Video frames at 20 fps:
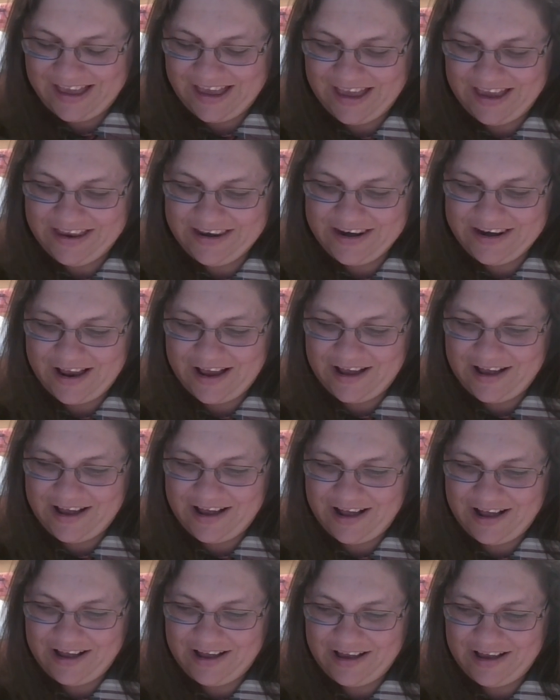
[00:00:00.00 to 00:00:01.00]
And
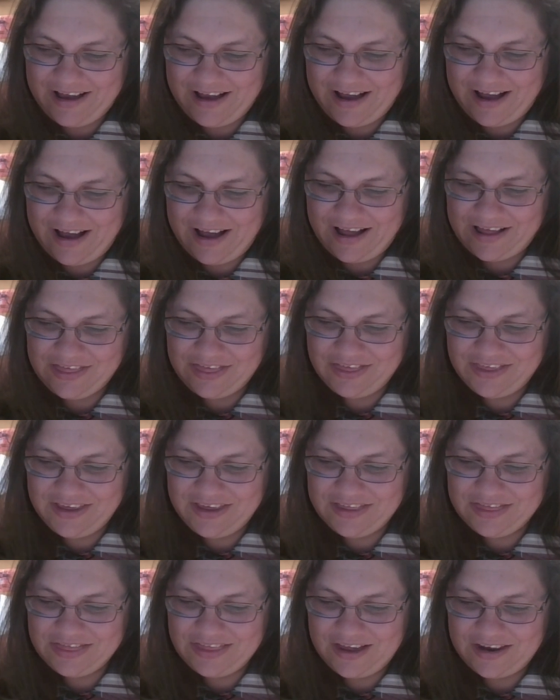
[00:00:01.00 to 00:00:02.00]
I
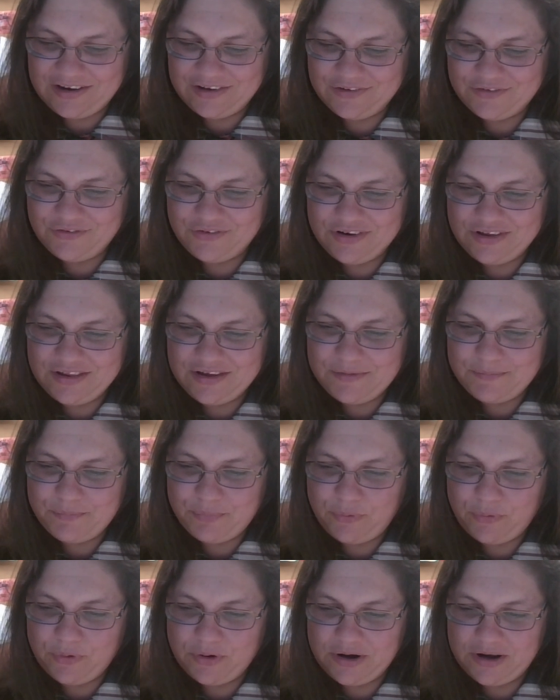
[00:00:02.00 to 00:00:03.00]
think that it's really
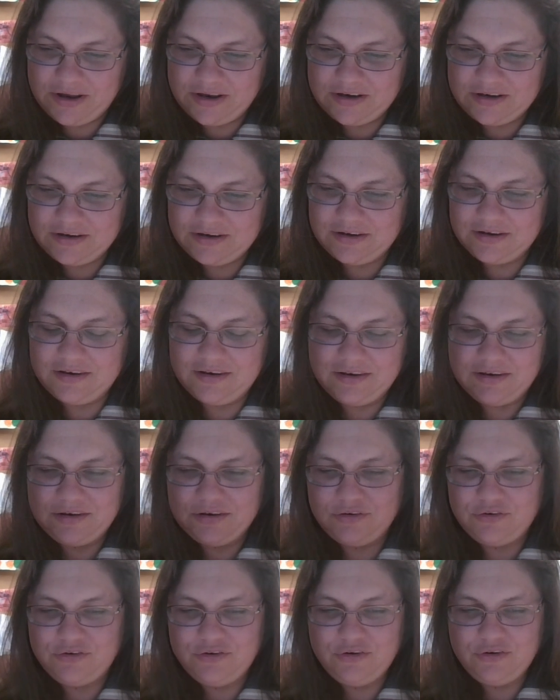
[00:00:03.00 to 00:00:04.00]
important
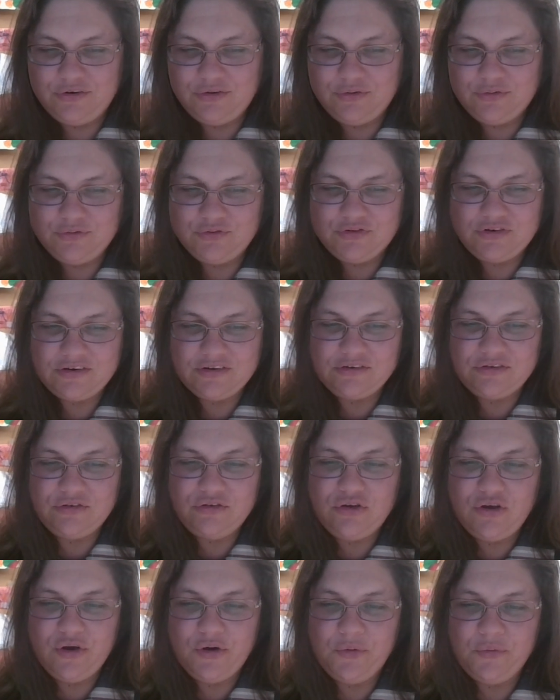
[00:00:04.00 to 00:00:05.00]
to just
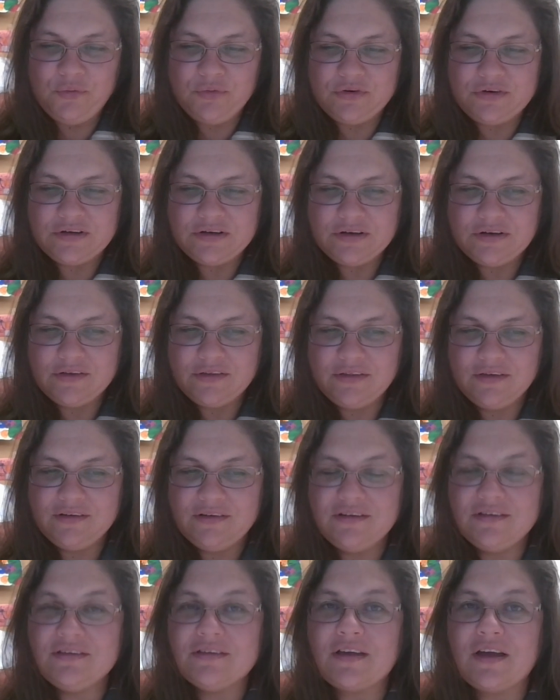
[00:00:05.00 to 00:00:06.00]
note the
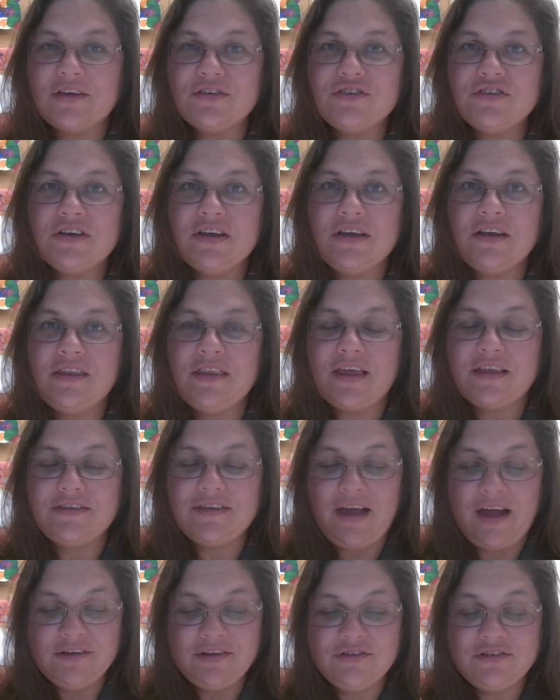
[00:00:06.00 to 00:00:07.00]
discussion
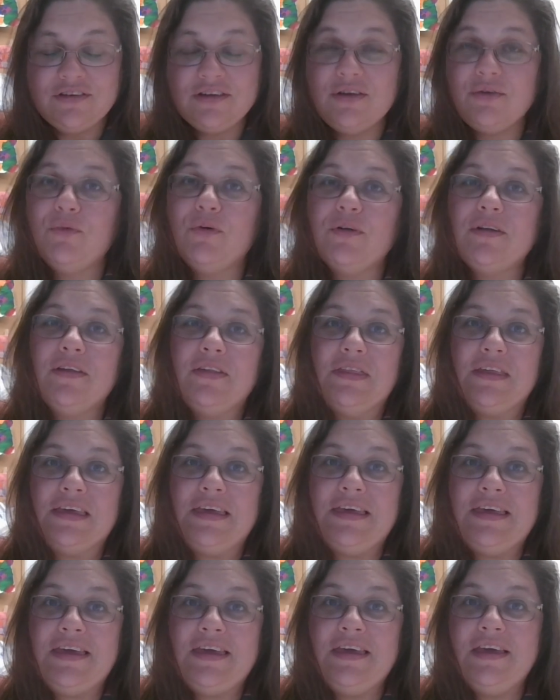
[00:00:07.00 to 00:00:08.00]
that's actually in one of the
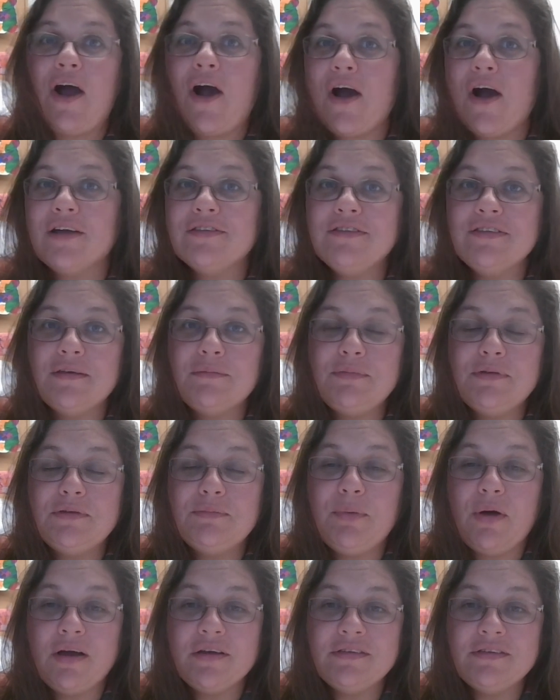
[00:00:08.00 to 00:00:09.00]
key
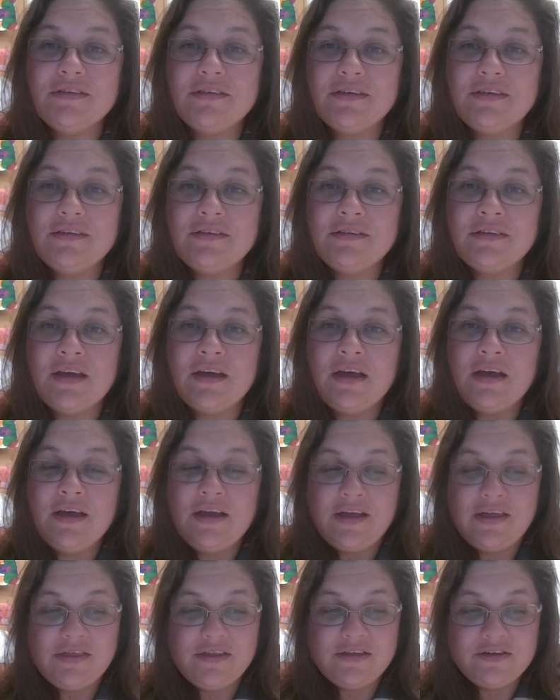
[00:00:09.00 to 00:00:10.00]
concepts boxes
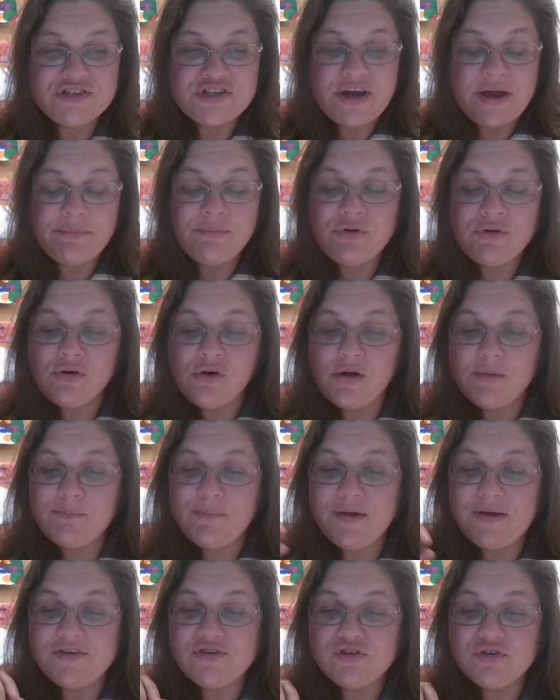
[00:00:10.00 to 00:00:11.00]
in this chapter on
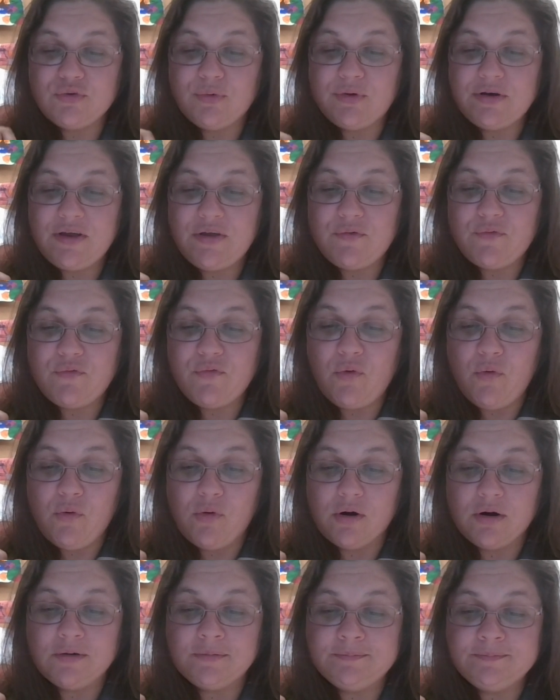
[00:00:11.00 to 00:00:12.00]
page
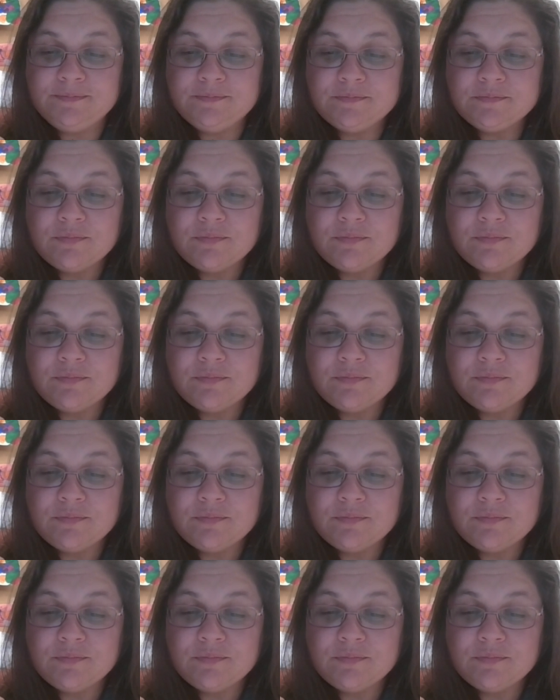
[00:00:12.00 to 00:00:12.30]
24,